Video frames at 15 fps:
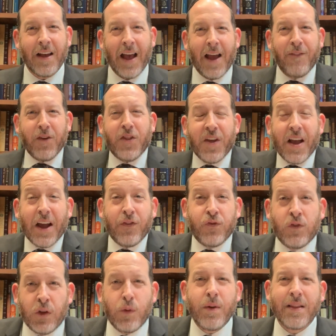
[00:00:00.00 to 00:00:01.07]
Everything I
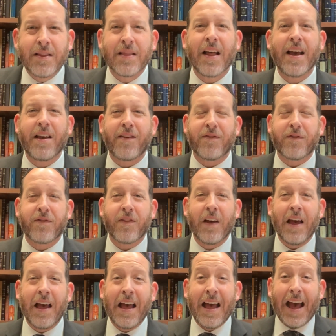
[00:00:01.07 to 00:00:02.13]
do in life,
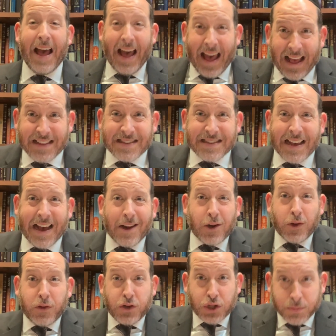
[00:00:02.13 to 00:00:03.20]
ask
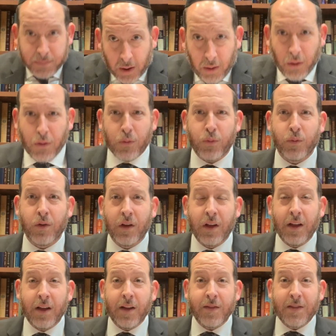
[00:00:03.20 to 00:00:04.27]
HaKadosh Baruch Hu
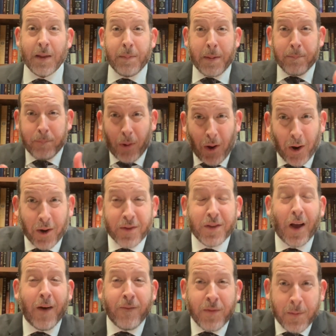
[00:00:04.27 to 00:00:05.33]
to be part
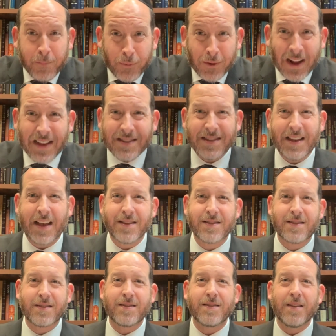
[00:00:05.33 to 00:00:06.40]
of the
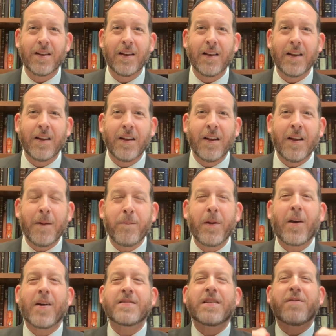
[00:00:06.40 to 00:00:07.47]
process.
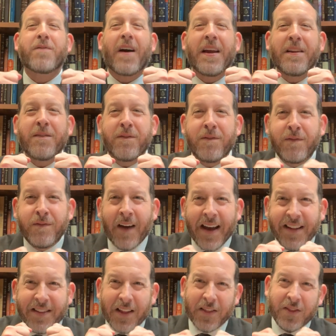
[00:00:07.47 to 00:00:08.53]
Because if I
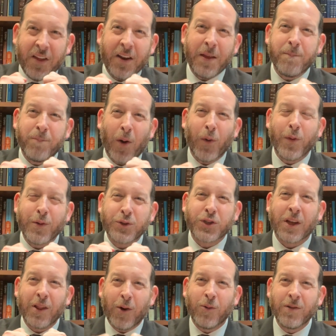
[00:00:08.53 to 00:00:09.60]
invite the Ribono
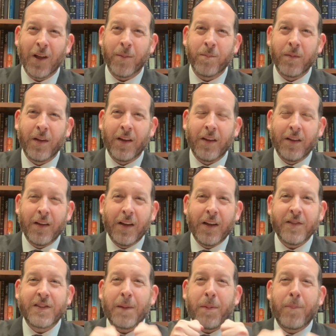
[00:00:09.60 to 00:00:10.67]
Shel Olam
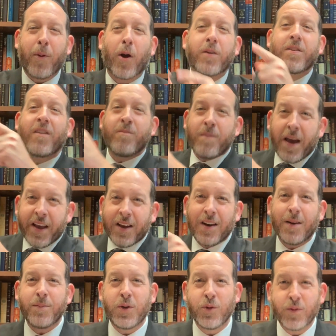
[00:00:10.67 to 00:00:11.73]
to be part of my
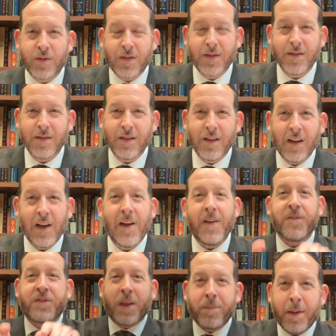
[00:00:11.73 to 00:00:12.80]
commute,
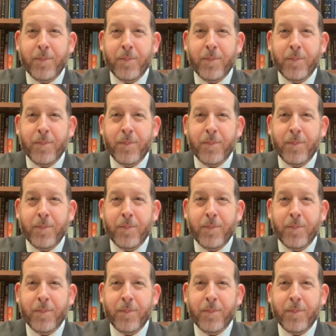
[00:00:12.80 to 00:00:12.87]
to be